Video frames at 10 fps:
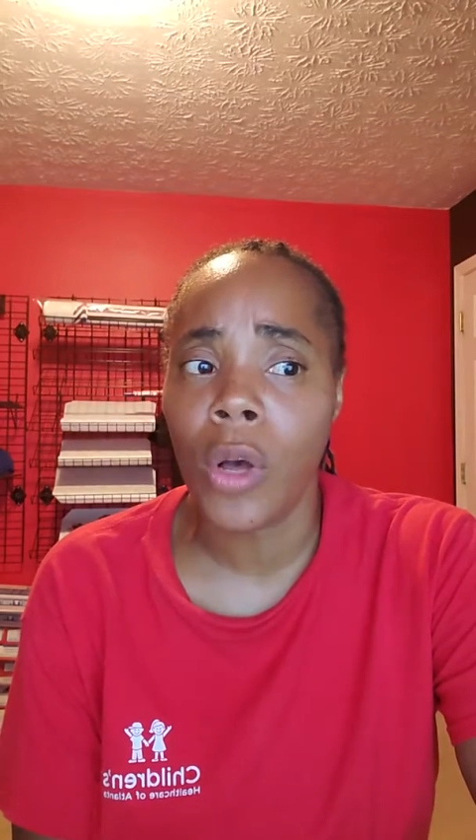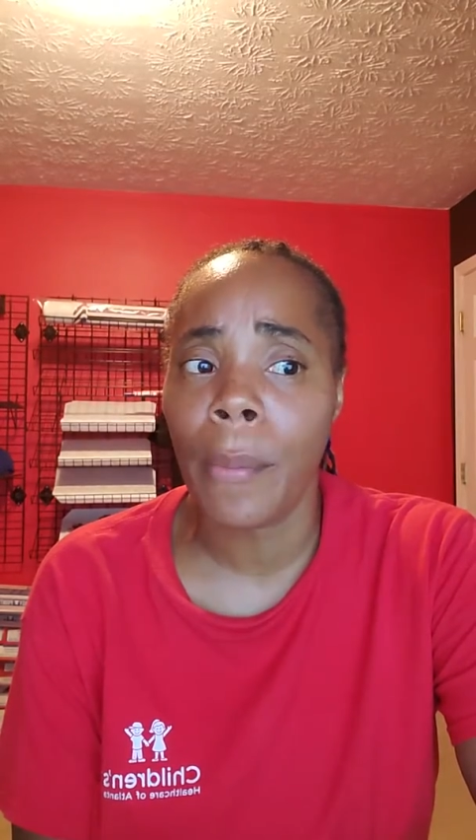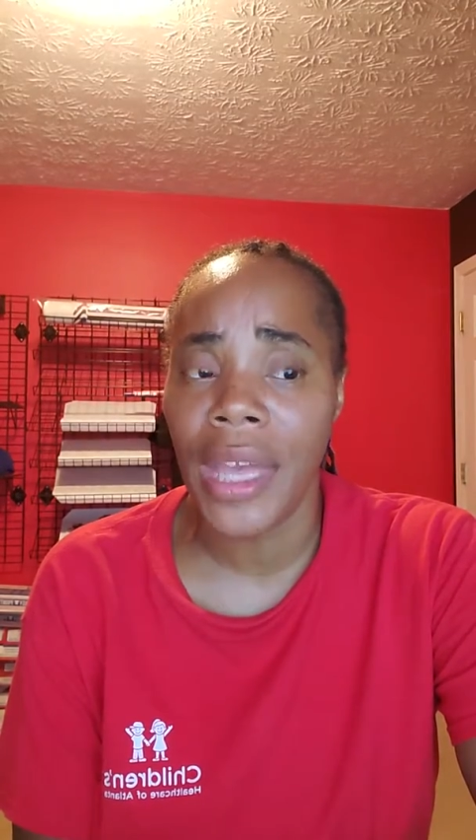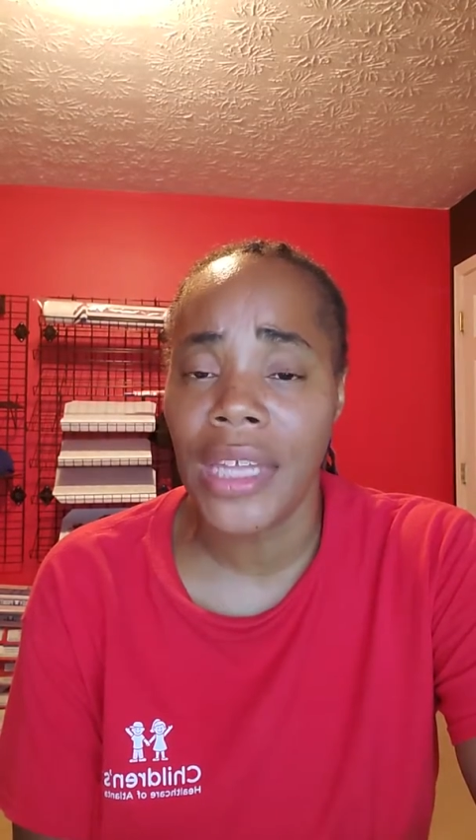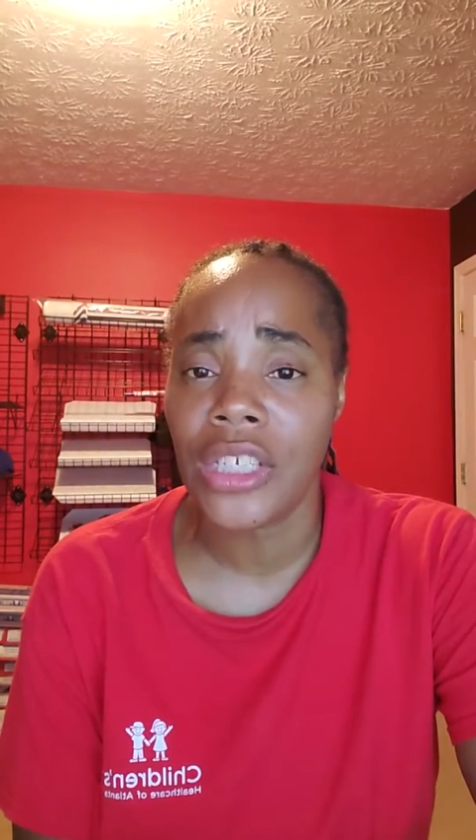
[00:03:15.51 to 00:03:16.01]

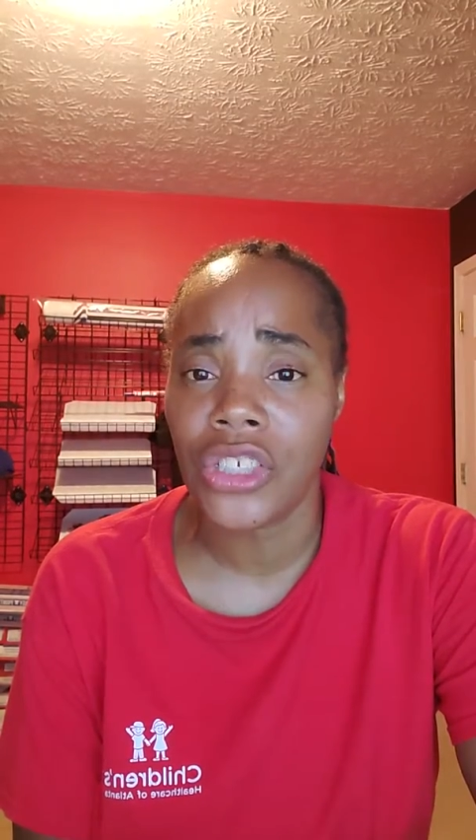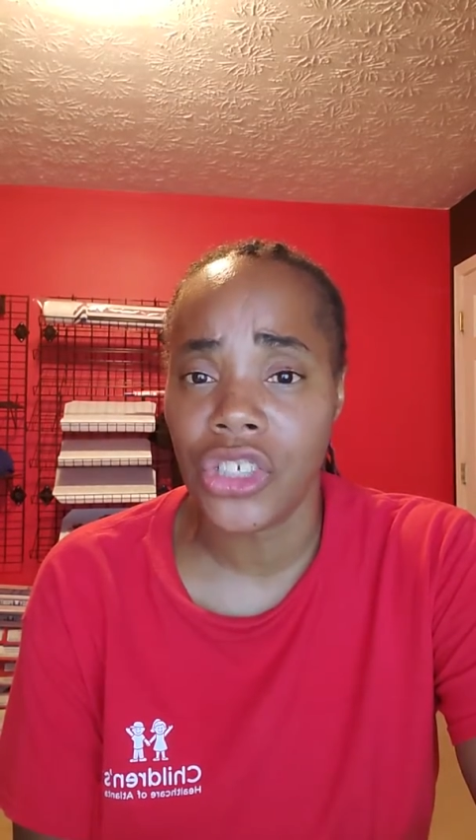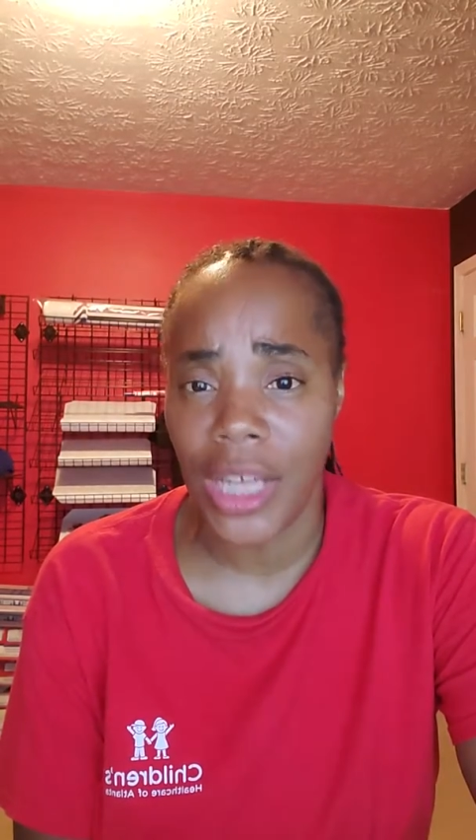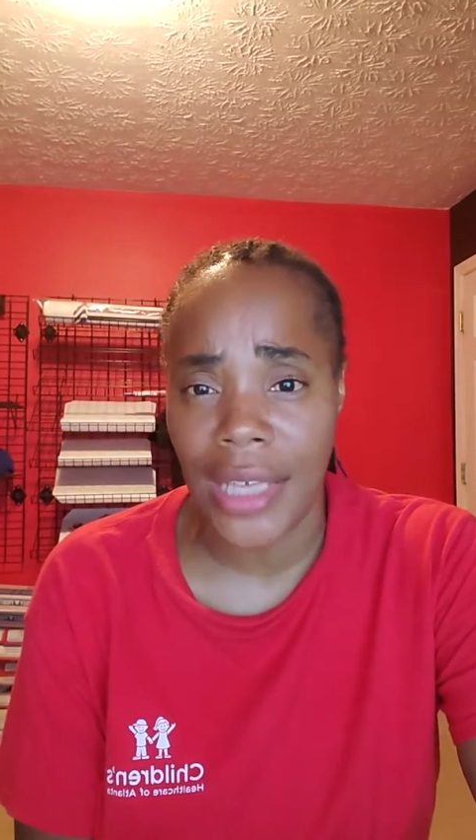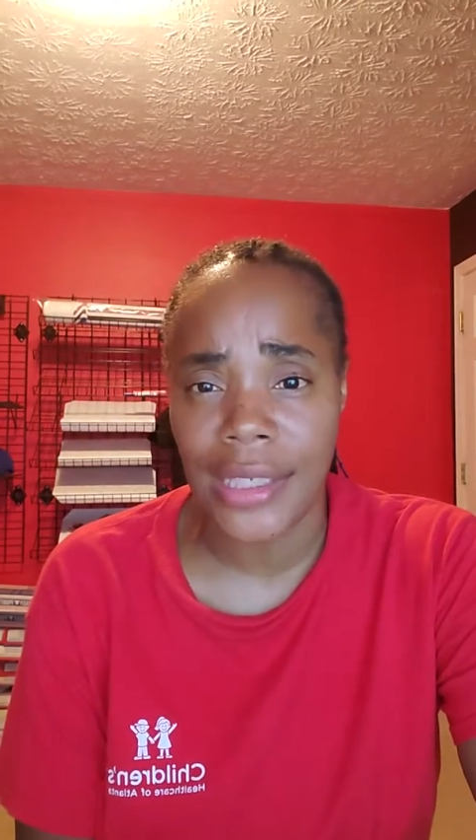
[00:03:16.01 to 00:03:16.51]

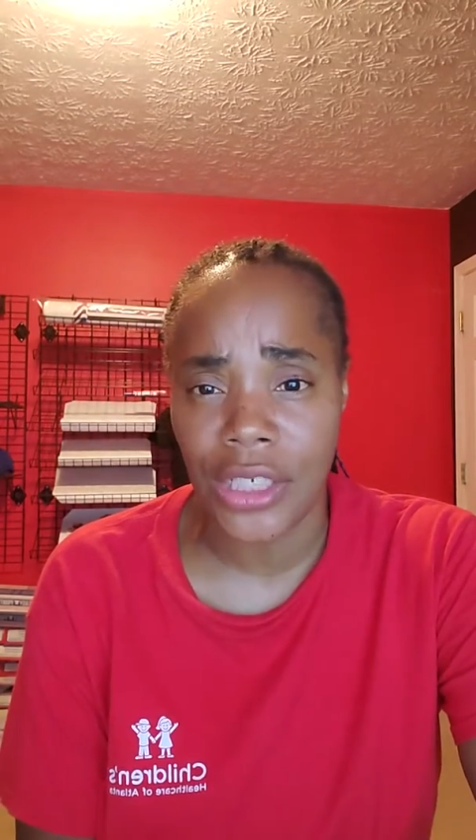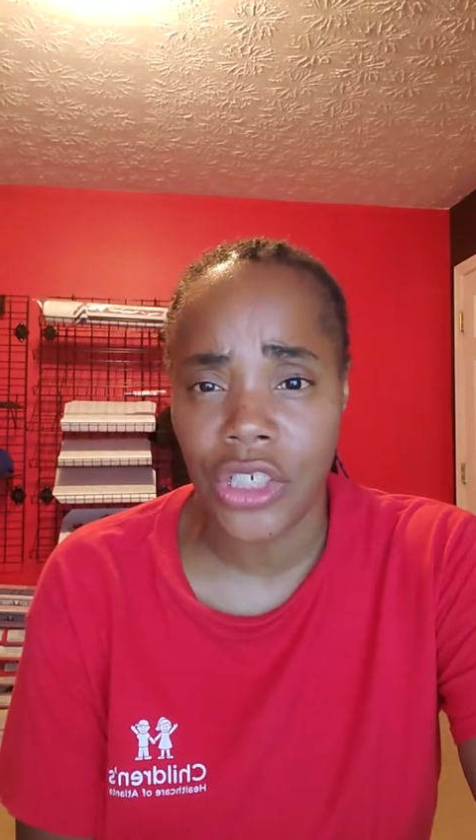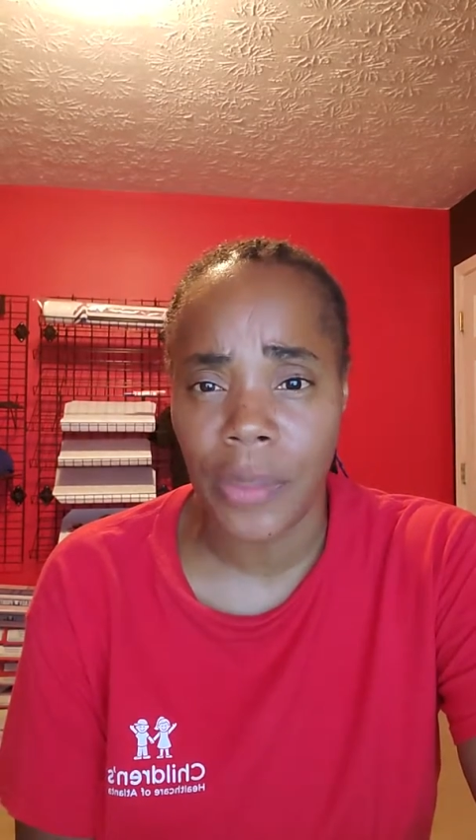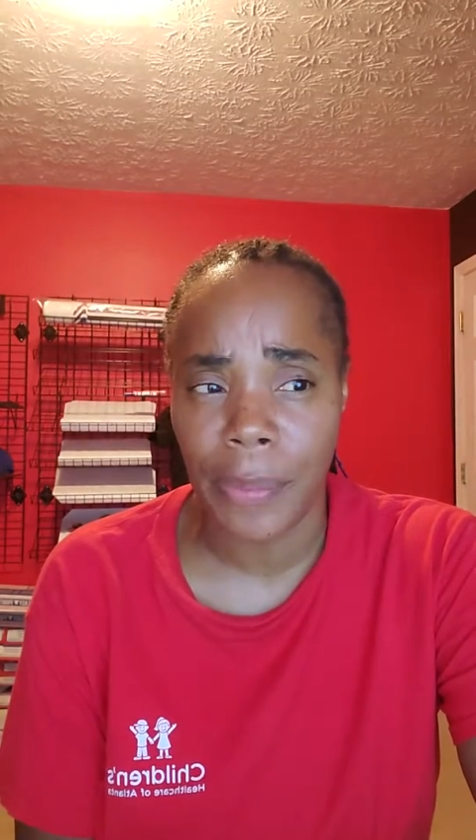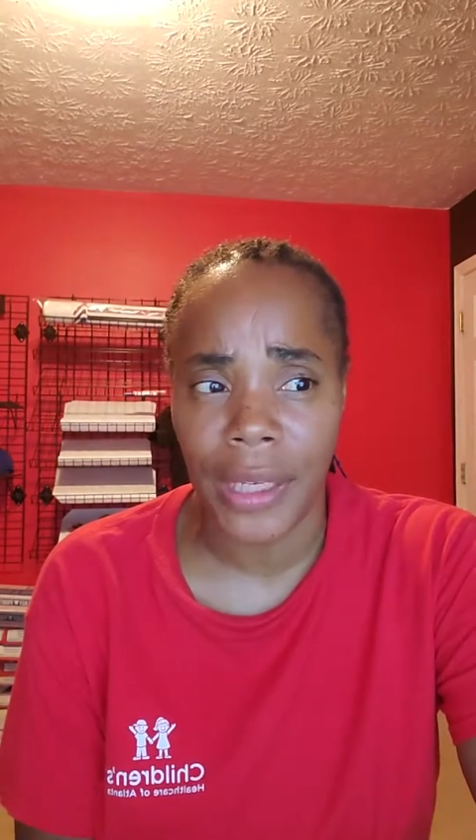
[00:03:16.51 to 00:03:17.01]
managed as it
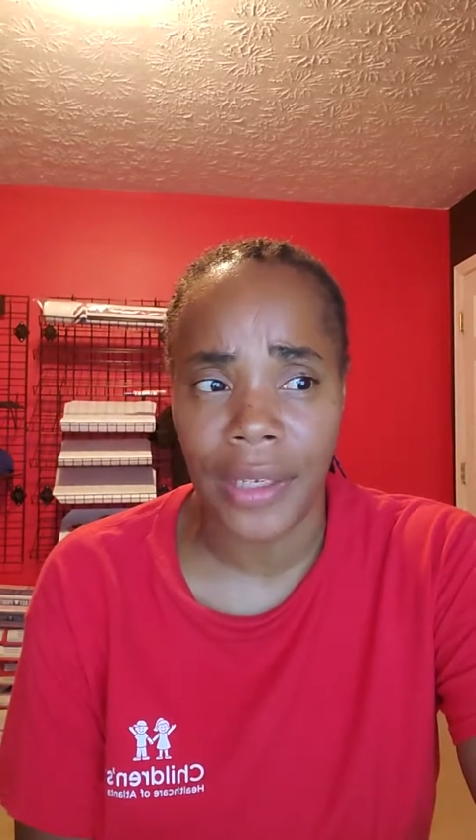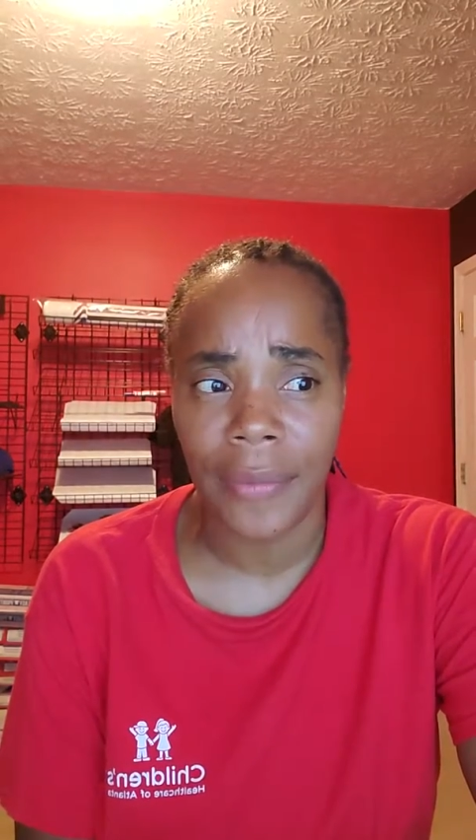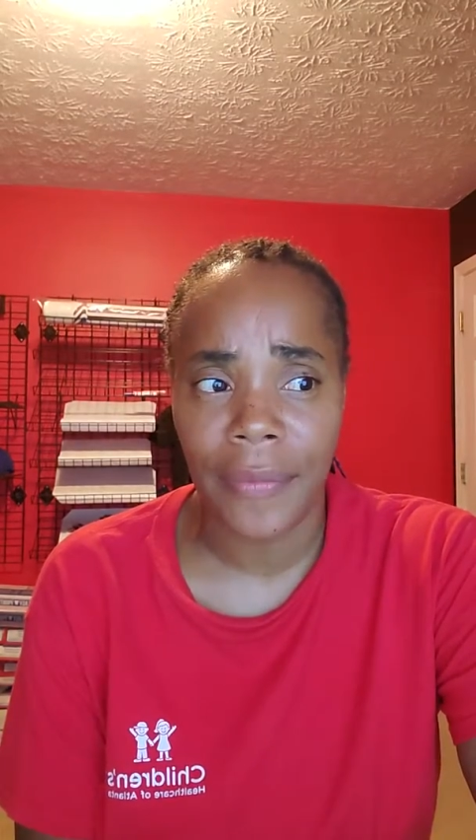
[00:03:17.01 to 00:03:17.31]
should be.